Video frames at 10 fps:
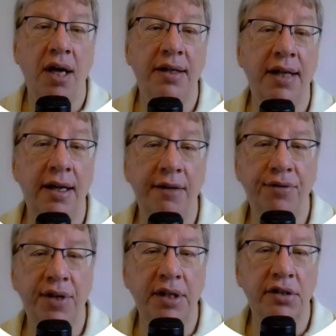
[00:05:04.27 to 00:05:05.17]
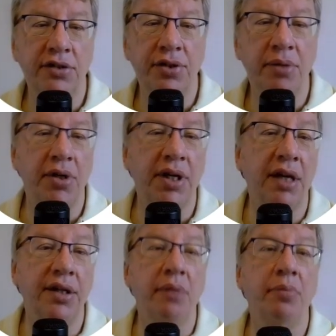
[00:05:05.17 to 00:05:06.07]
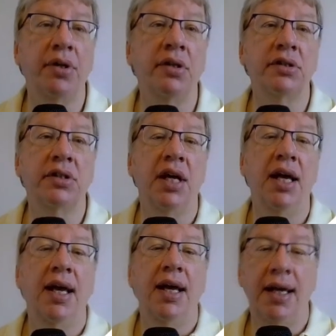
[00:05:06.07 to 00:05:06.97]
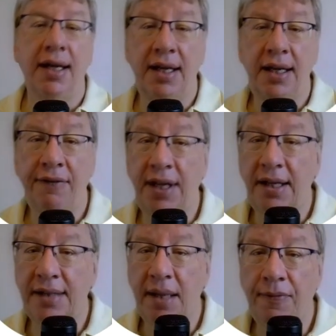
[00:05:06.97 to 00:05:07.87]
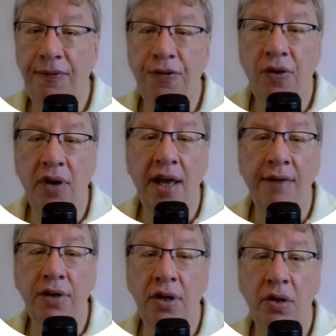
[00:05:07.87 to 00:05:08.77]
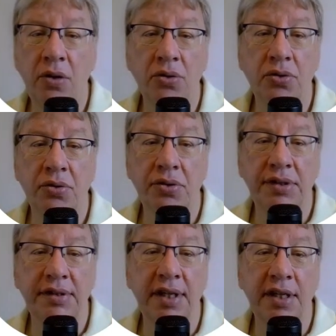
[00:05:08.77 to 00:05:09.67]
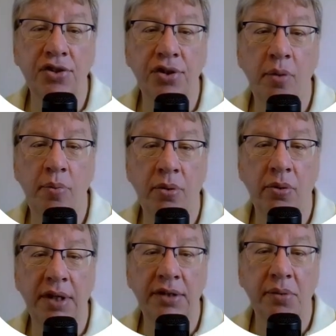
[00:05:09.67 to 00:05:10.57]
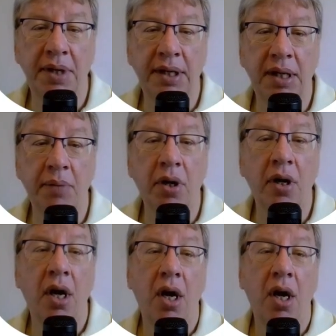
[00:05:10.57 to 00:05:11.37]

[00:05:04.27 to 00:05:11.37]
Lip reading: delivering the summer guardian birds and leaving them forever close to the celestial pole and the Big Dipper